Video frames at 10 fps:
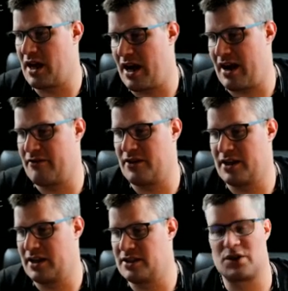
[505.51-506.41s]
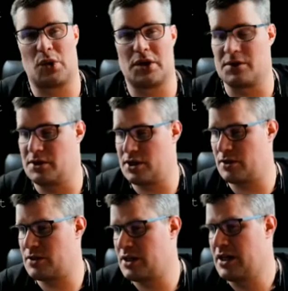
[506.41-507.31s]
have installed or
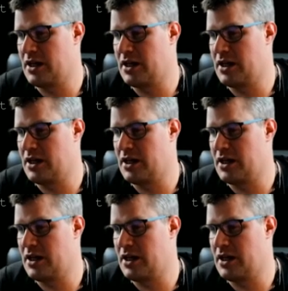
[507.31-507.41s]
used,